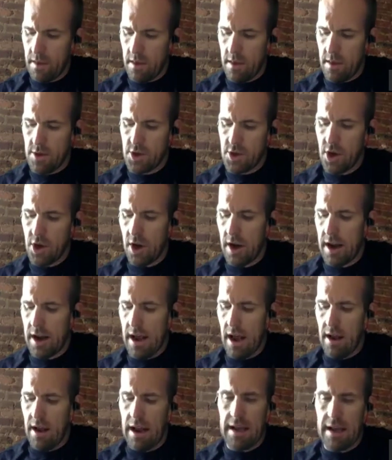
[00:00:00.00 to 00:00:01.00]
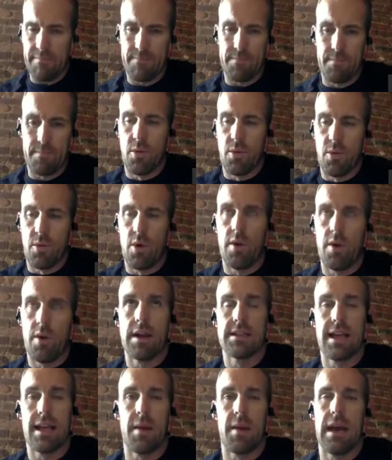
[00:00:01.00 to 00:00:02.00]
started out. I was born and
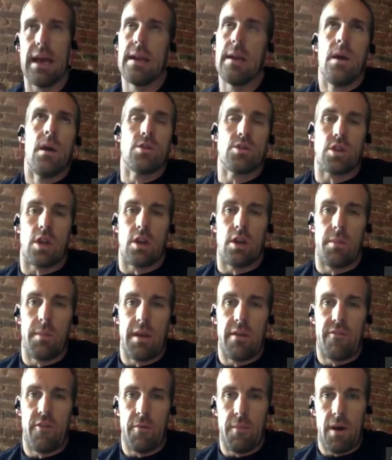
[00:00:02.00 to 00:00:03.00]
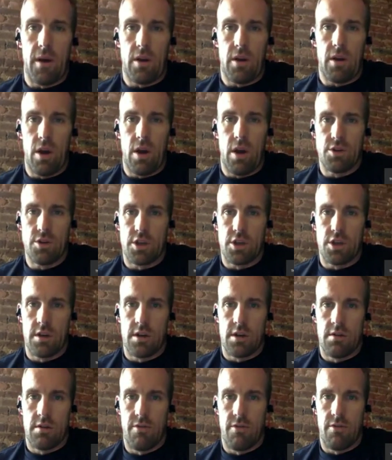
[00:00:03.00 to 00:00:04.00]
raised in Alabama. Football coach
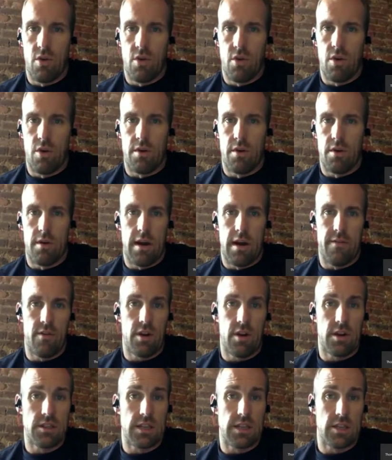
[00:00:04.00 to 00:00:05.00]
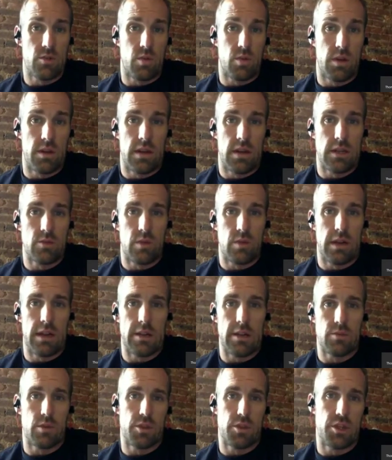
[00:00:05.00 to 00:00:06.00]
forever, because that's what
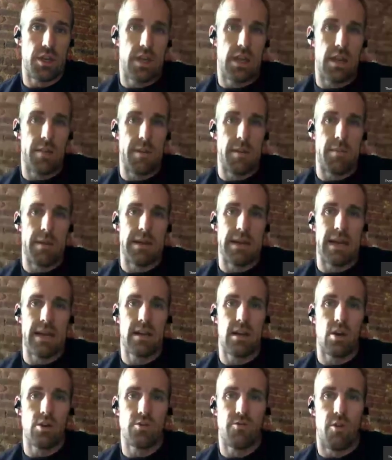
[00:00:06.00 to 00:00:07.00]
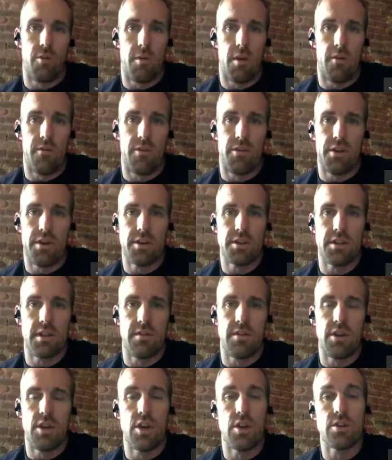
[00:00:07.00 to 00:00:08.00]
you did. I mean, my dad coached football for 37
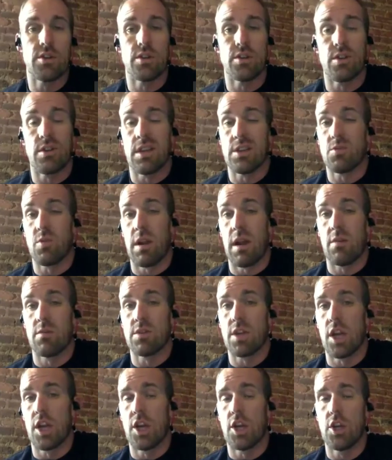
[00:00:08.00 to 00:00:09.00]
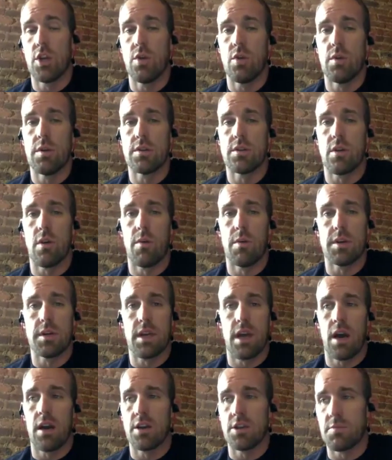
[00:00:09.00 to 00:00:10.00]
years, and so that's what I was going to do. And so I went to college and
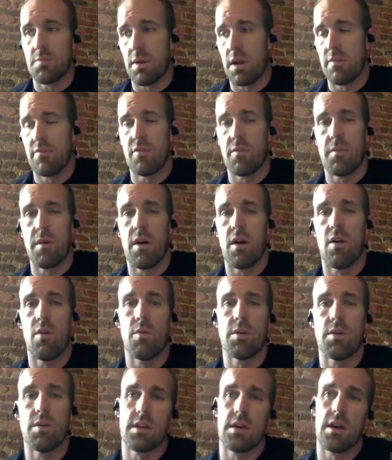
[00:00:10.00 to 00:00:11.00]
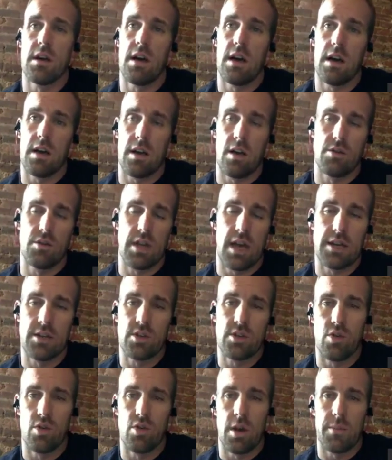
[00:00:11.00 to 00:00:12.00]
played football. Coached high school a
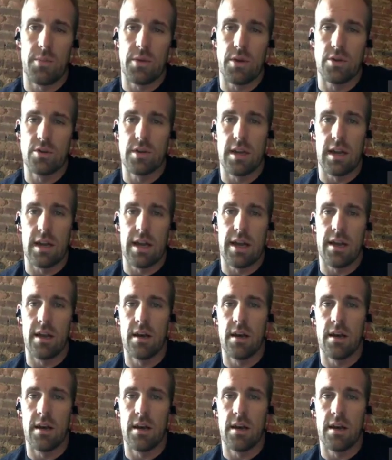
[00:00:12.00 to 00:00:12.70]
couple years in Atlanta.